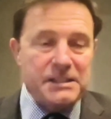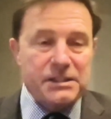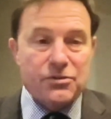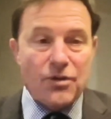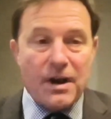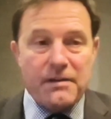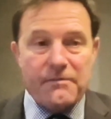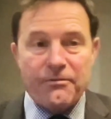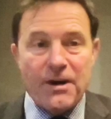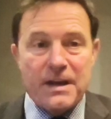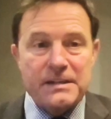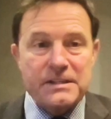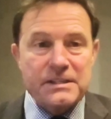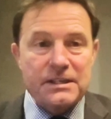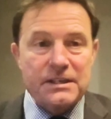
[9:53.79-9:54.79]
great
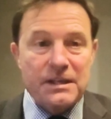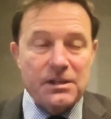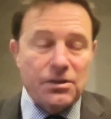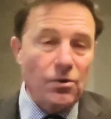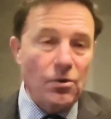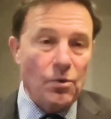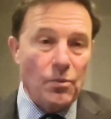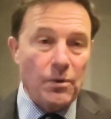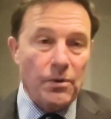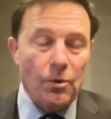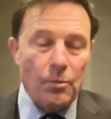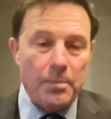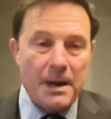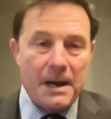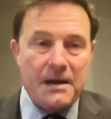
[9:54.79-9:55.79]
friends that he thought were all
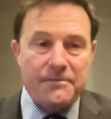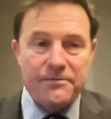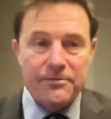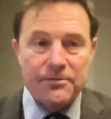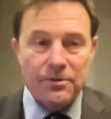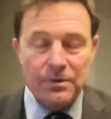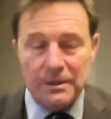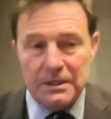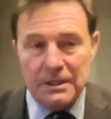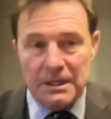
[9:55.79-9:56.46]
powerful